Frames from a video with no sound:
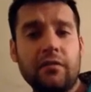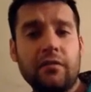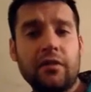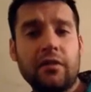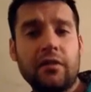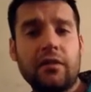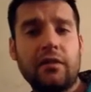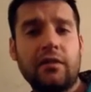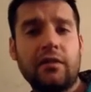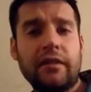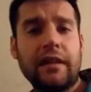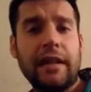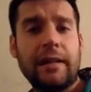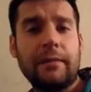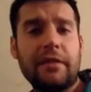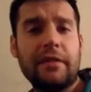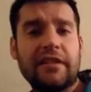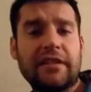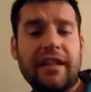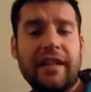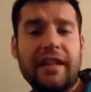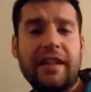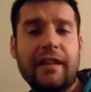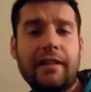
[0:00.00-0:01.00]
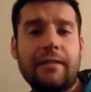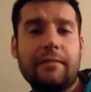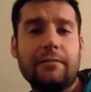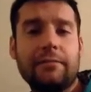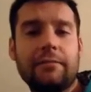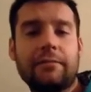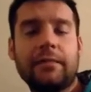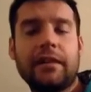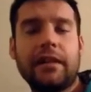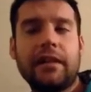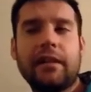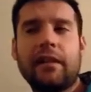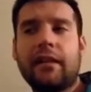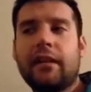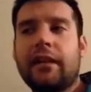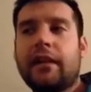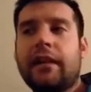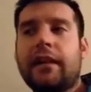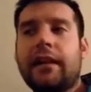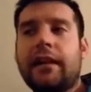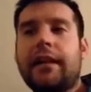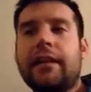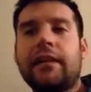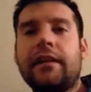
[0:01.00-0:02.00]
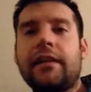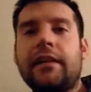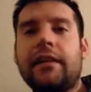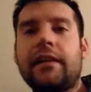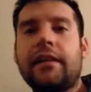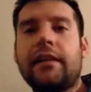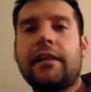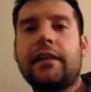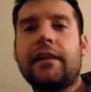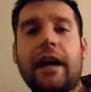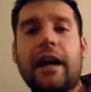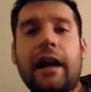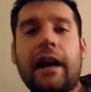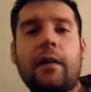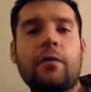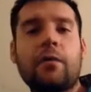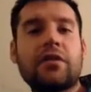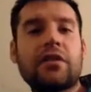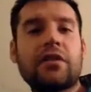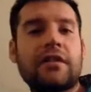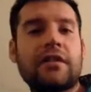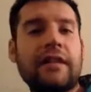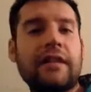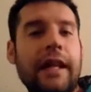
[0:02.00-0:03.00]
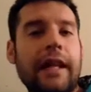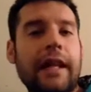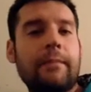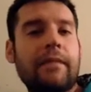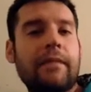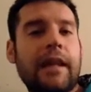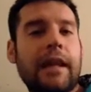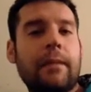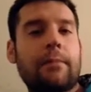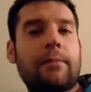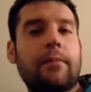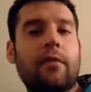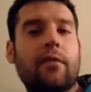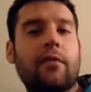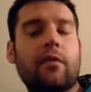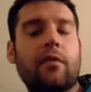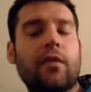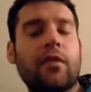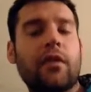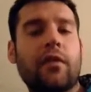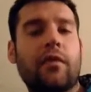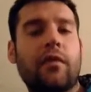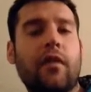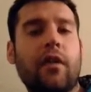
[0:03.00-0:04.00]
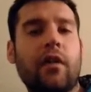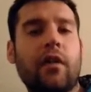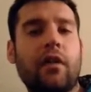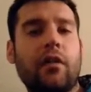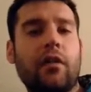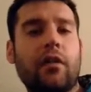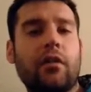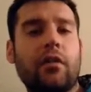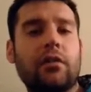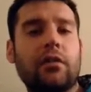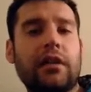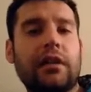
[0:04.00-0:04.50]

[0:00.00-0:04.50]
Your name is him." And he goes, "I was named that before the fall."